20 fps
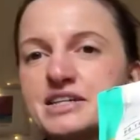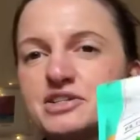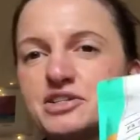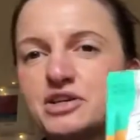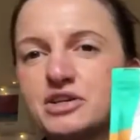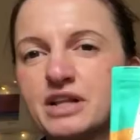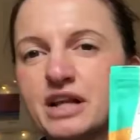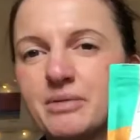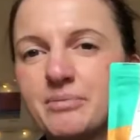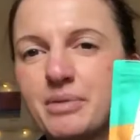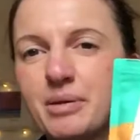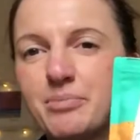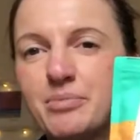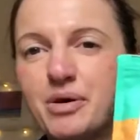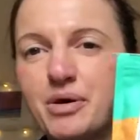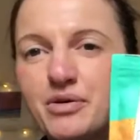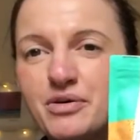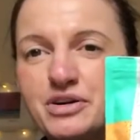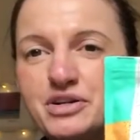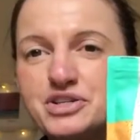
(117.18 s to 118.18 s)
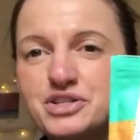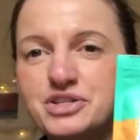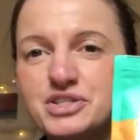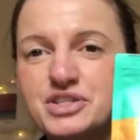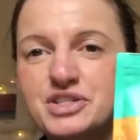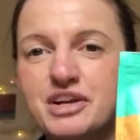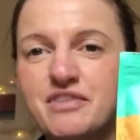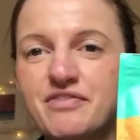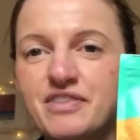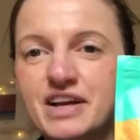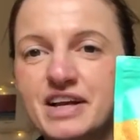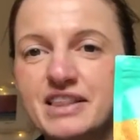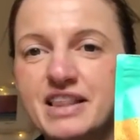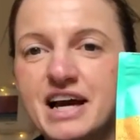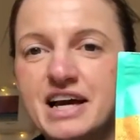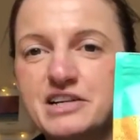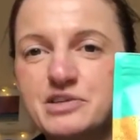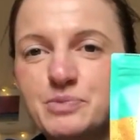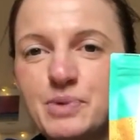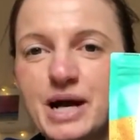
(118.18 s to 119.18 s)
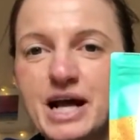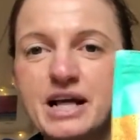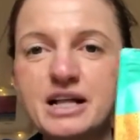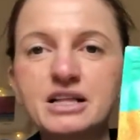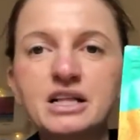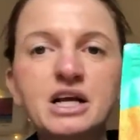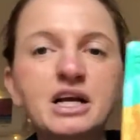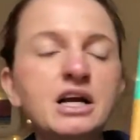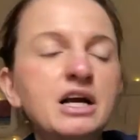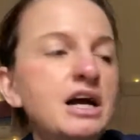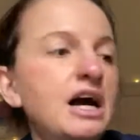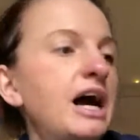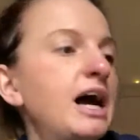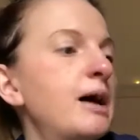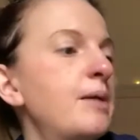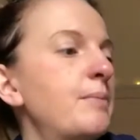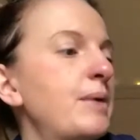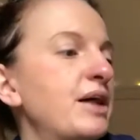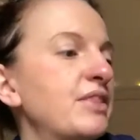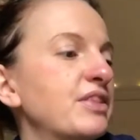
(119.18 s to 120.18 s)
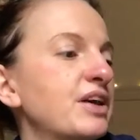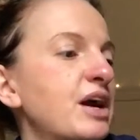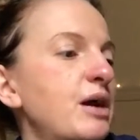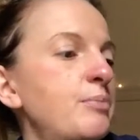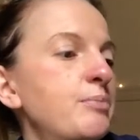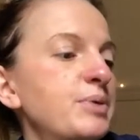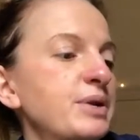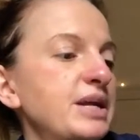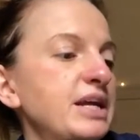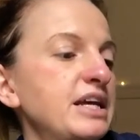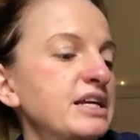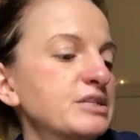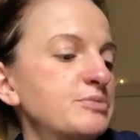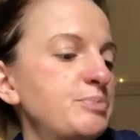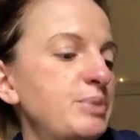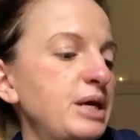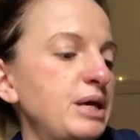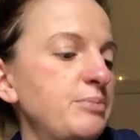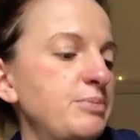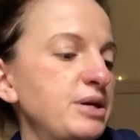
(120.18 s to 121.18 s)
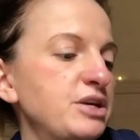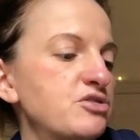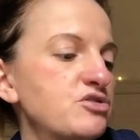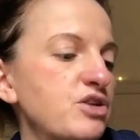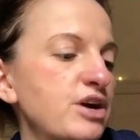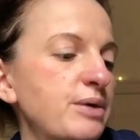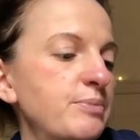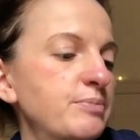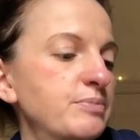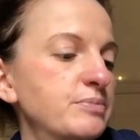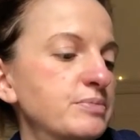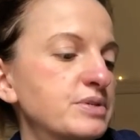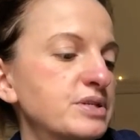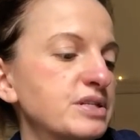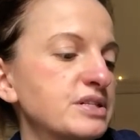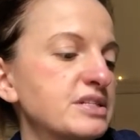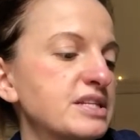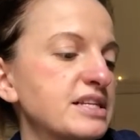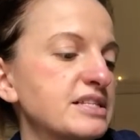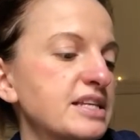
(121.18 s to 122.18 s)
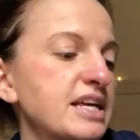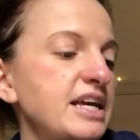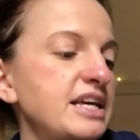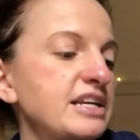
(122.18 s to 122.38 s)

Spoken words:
it to like my porridge and stuff like that as well, and the company is PB trimmed. It says